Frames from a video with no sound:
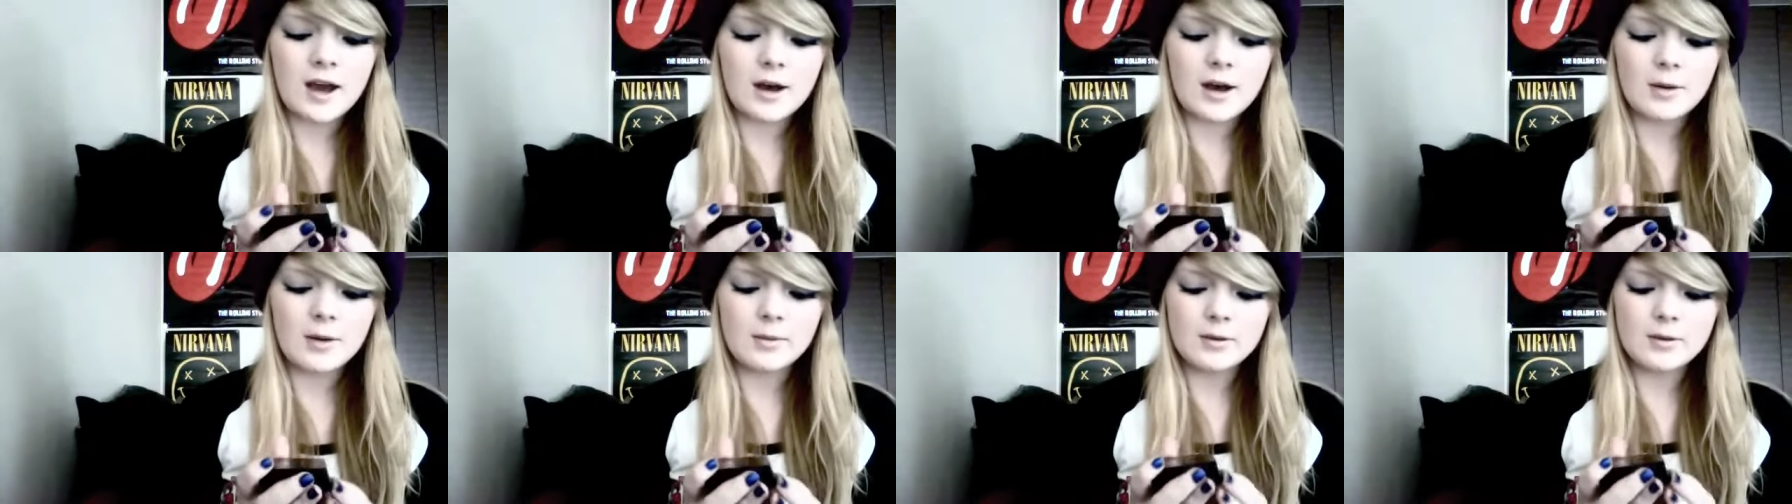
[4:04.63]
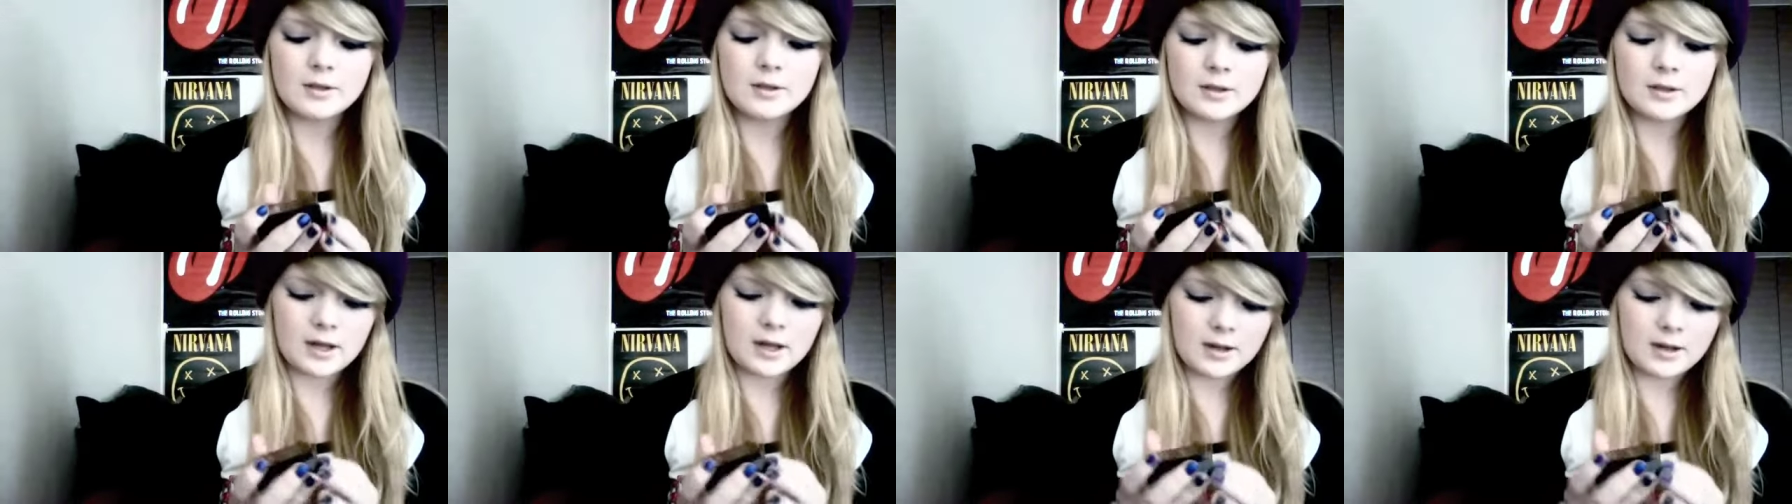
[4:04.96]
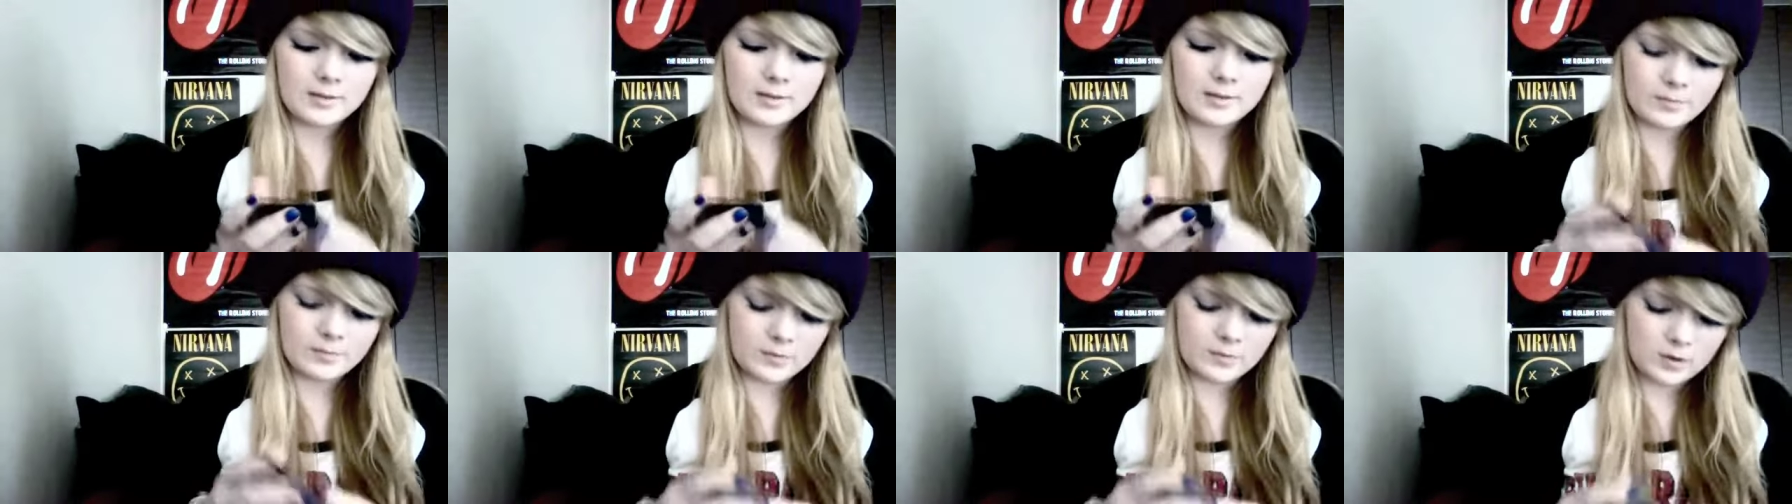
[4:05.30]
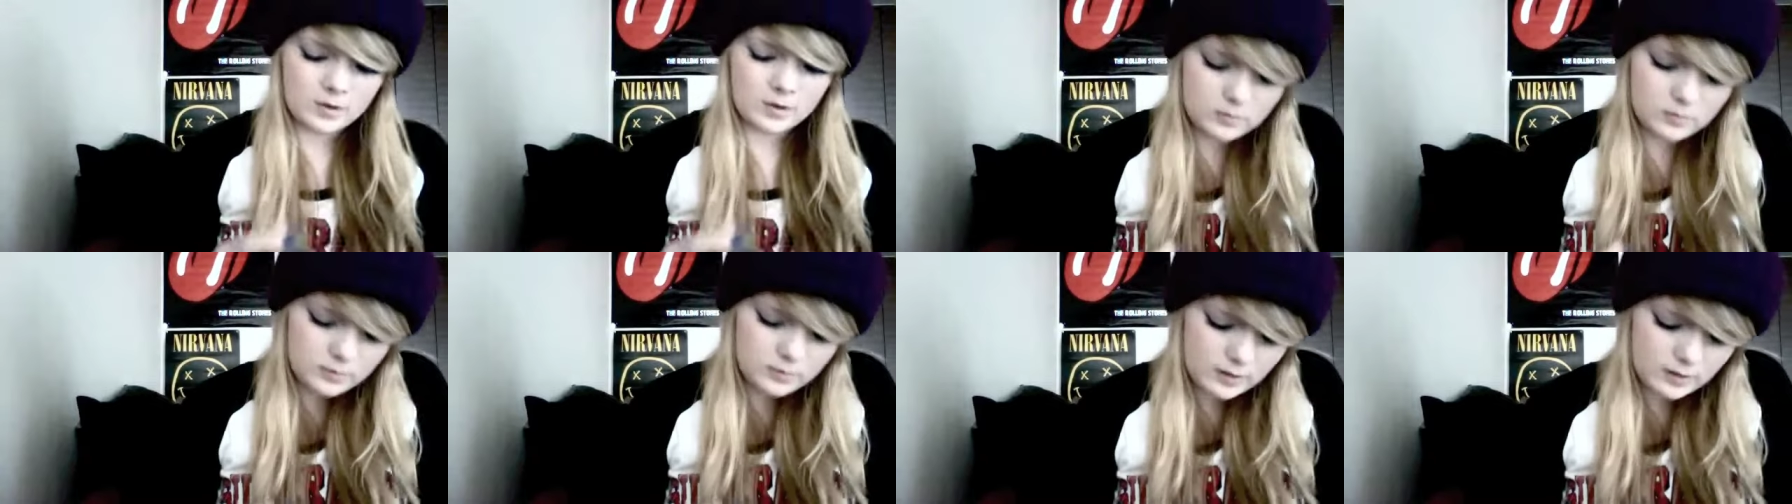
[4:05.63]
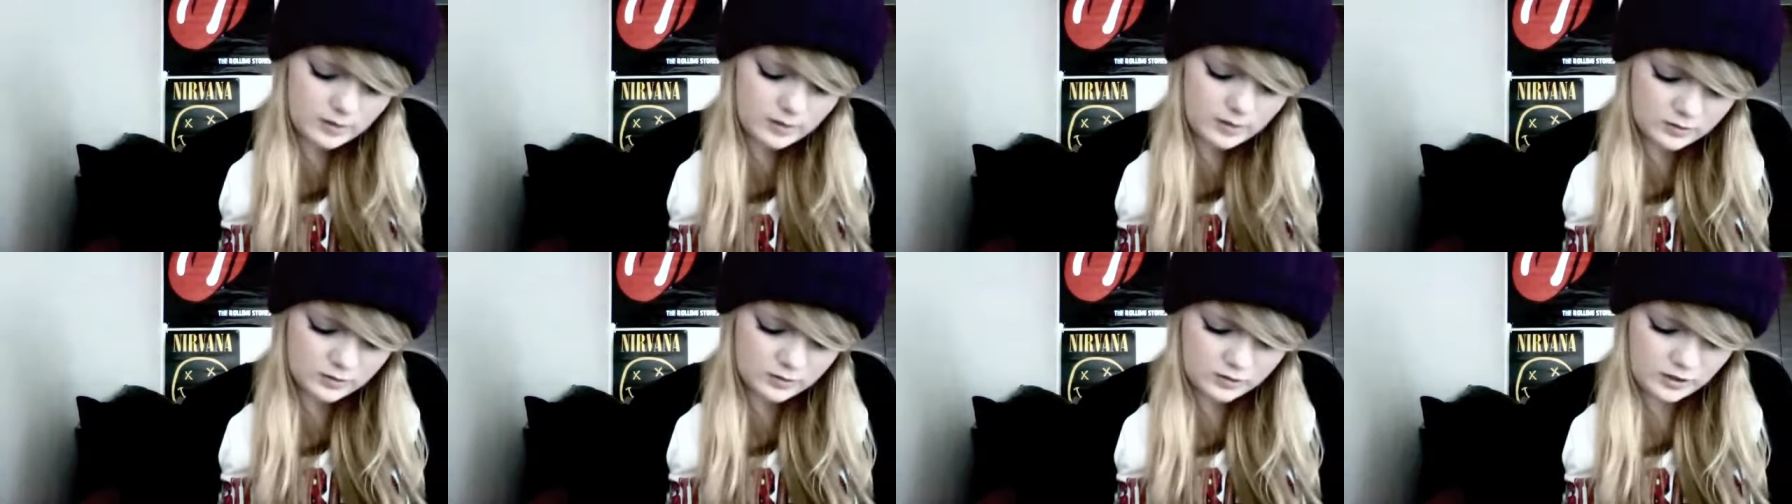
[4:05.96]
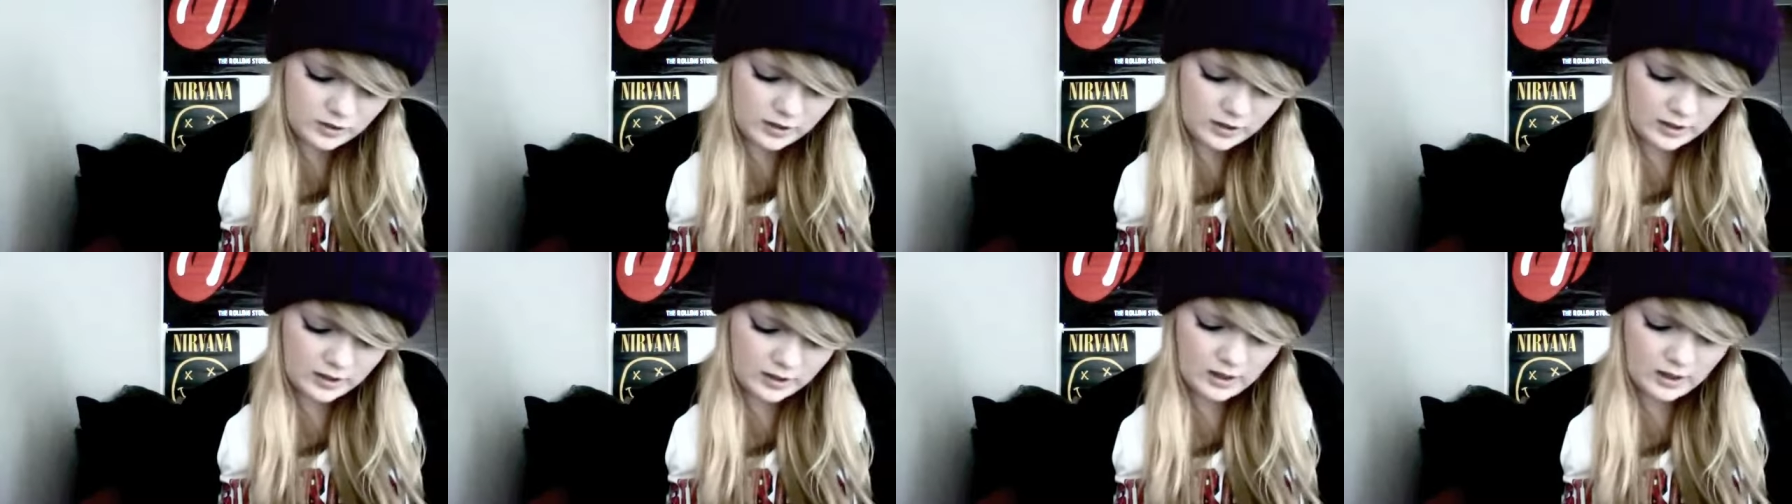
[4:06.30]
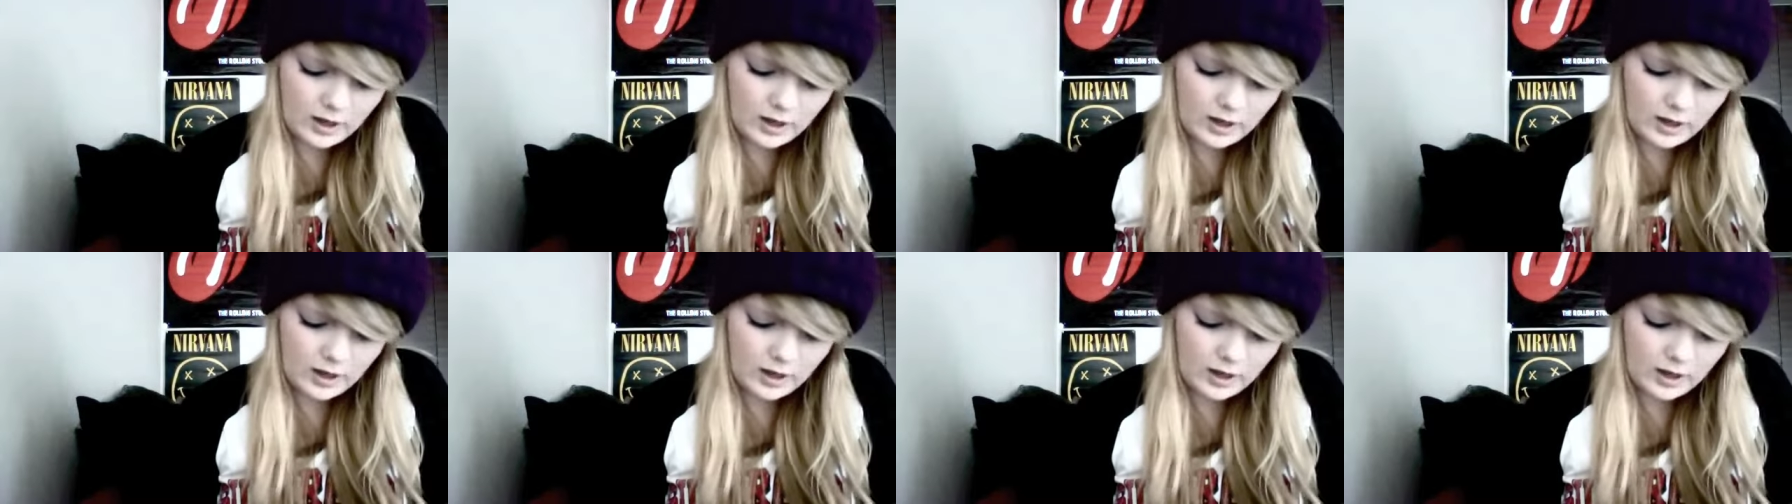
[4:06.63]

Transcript: I will, um, oh, no, it's not shedding.